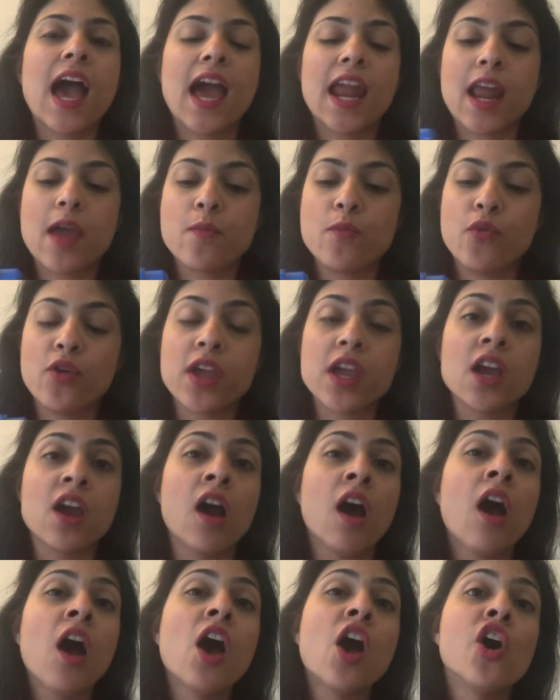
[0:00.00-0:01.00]
and I bring
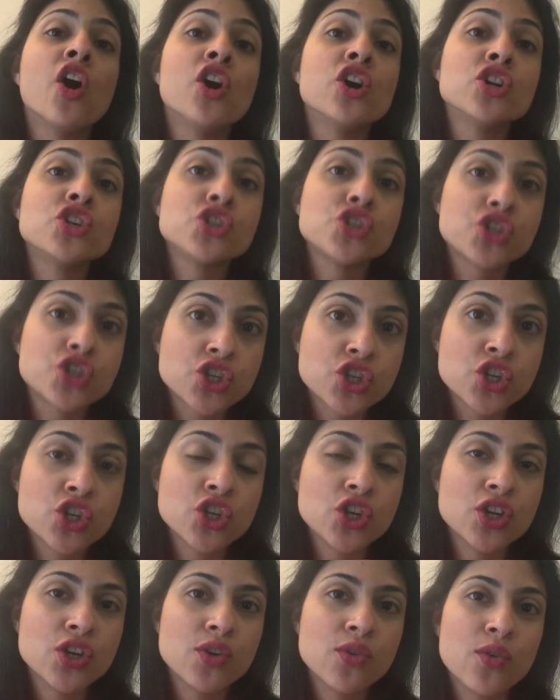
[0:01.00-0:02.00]
a
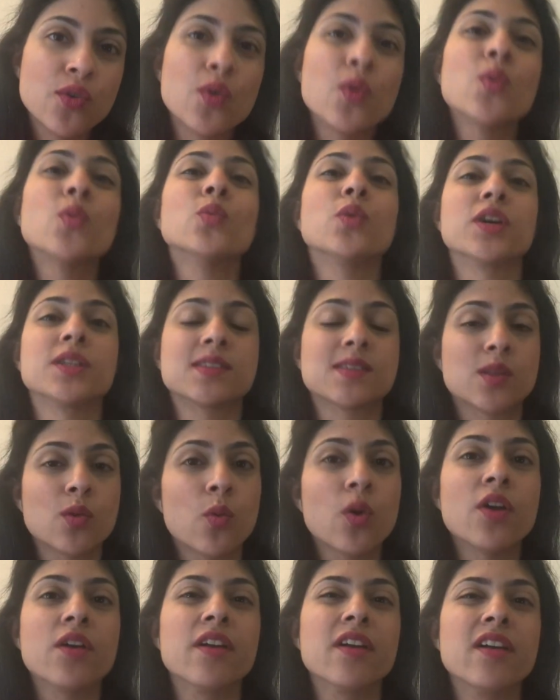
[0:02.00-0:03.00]
sh. What's the
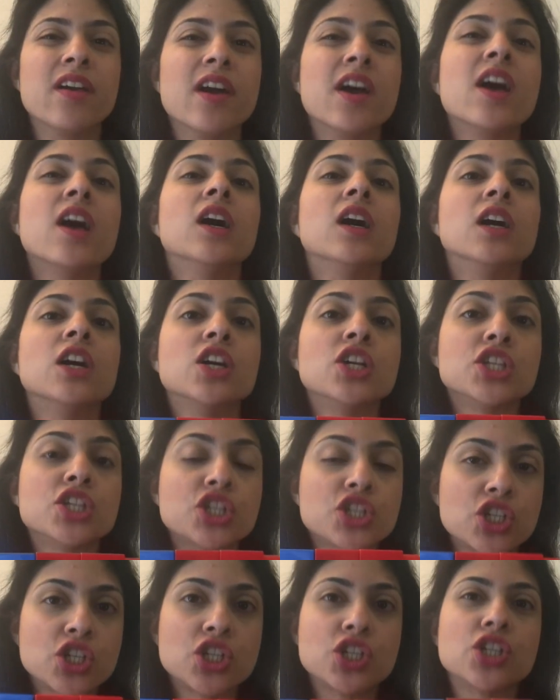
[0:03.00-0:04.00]
word?
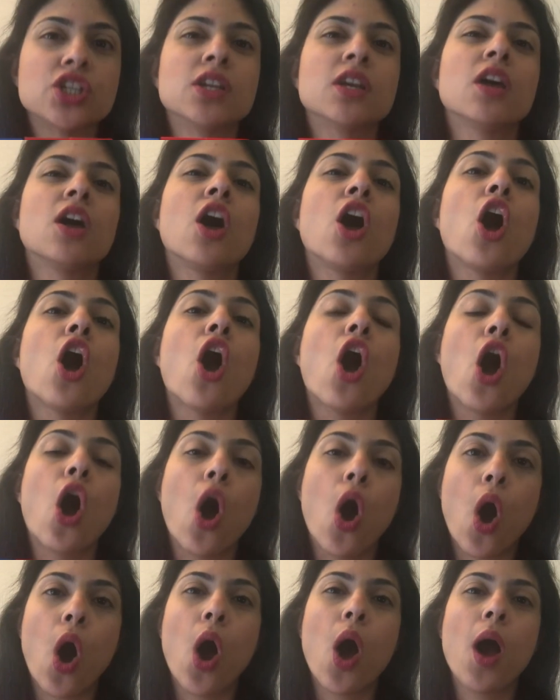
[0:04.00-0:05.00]
Sh,
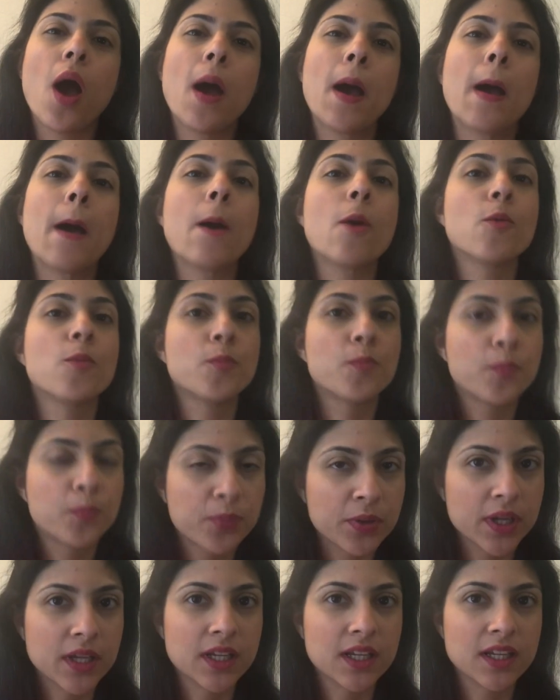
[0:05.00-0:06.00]
o,
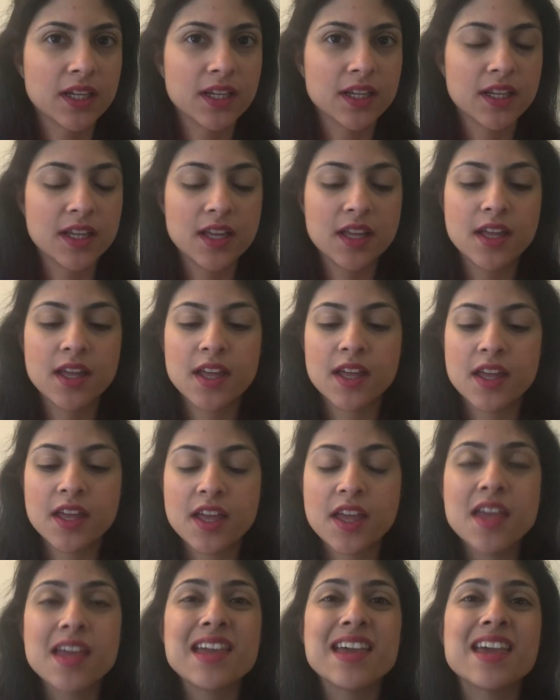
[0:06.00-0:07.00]
p.
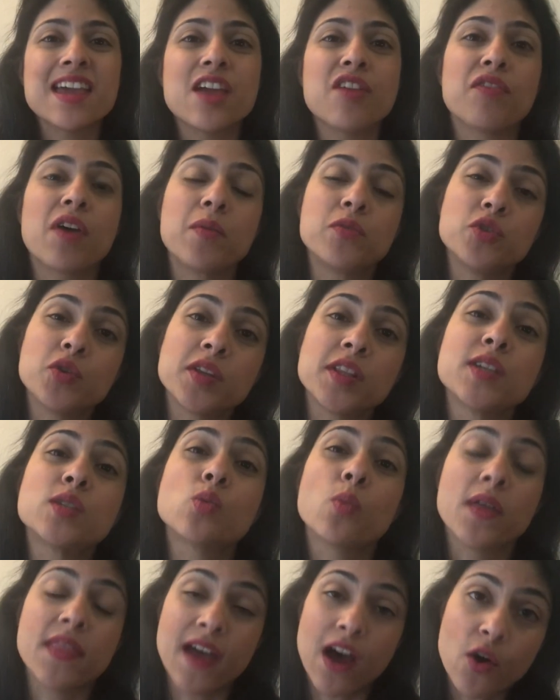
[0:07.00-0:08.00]
If I'm doing
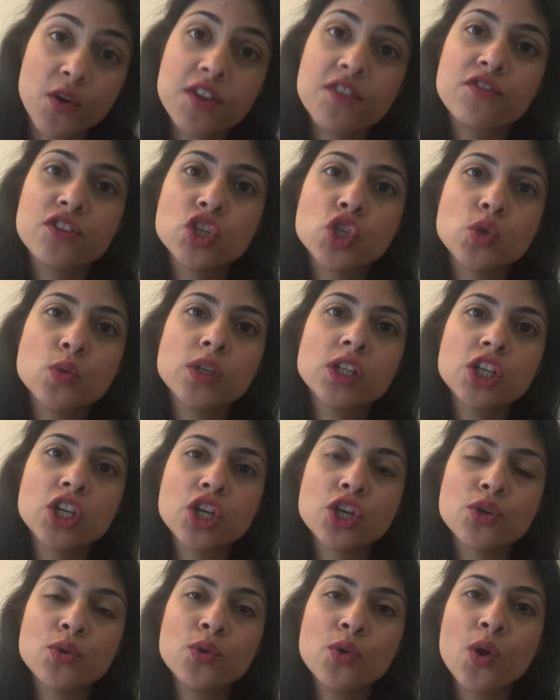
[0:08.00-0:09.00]
this without a visual
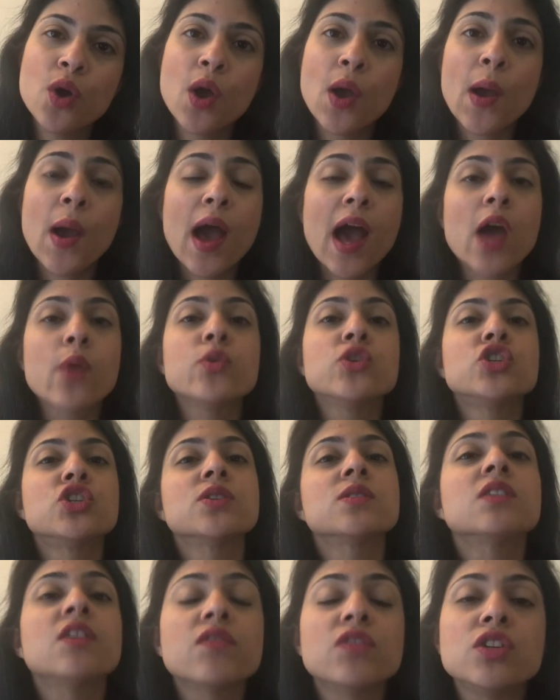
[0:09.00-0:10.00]
cue, I would
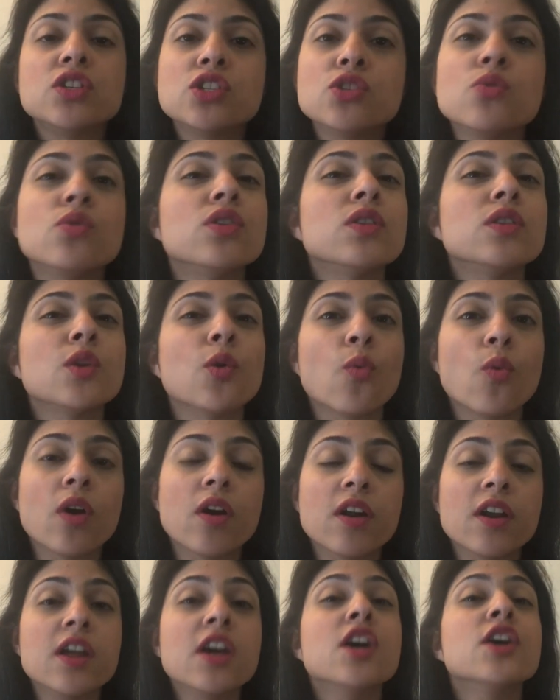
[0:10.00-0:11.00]
just give the student the
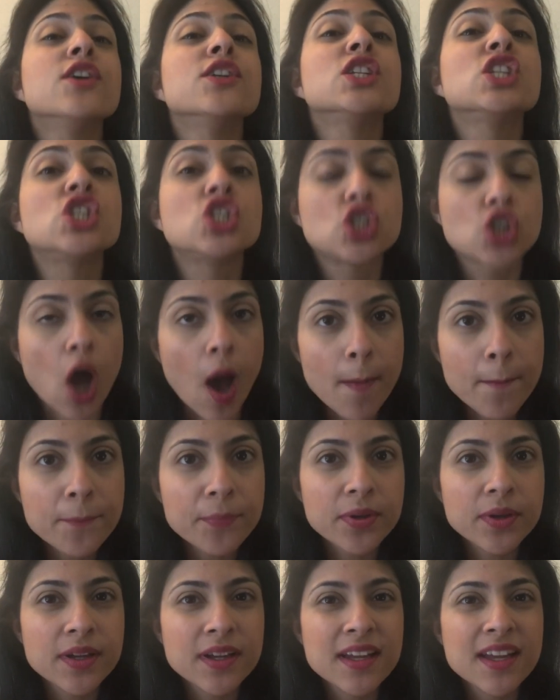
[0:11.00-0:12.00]
word chop